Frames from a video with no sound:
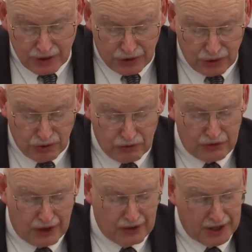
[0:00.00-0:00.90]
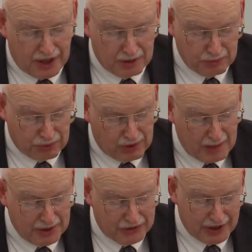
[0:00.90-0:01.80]
Two very
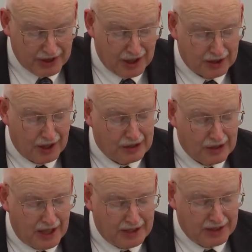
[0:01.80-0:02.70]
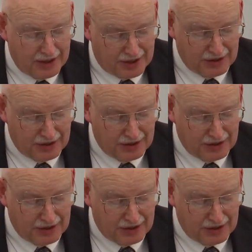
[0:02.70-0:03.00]
unpromising and unlikely